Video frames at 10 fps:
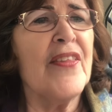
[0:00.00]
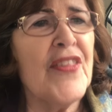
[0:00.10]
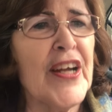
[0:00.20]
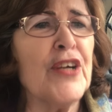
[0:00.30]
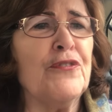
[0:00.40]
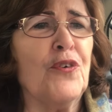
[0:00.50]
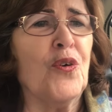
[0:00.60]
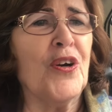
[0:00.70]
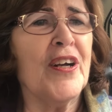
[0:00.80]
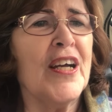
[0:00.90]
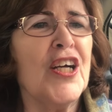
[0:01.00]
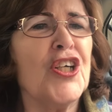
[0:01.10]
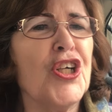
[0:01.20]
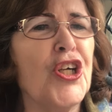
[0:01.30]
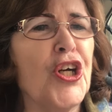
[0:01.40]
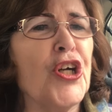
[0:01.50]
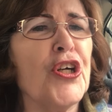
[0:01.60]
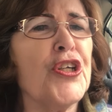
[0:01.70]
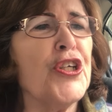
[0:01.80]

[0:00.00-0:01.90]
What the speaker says: Therefore, gird